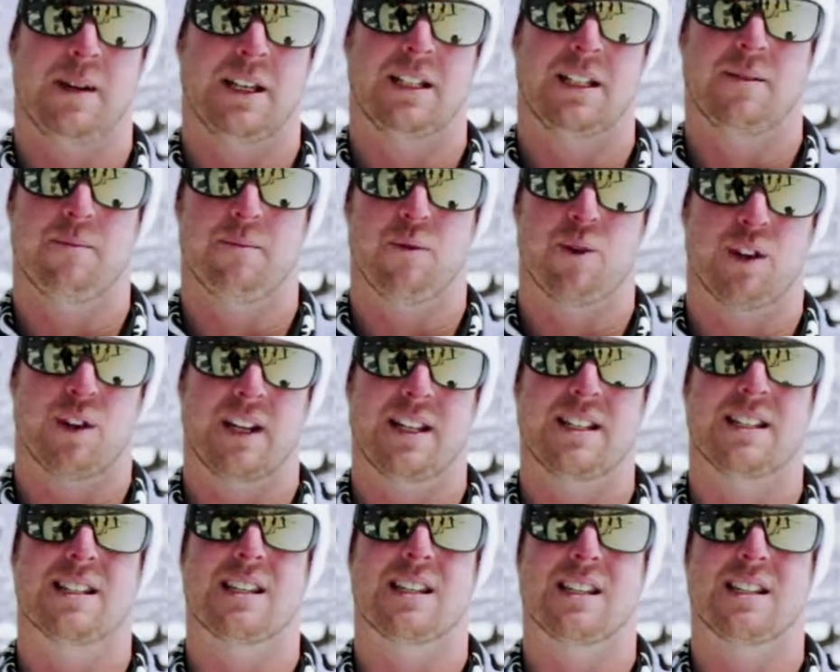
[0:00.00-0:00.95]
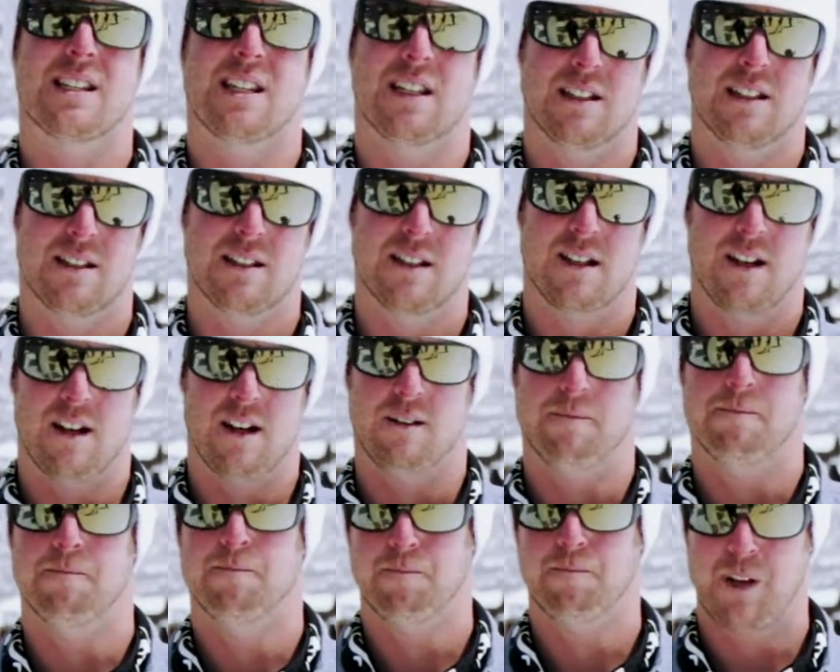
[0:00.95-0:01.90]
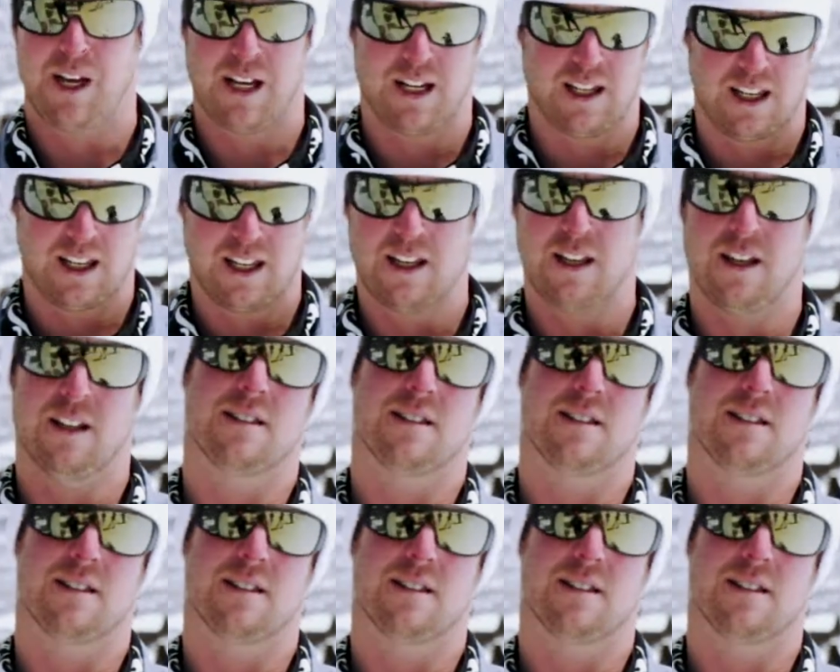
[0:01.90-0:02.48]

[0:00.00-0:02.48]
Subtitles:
It makes it more consistent, and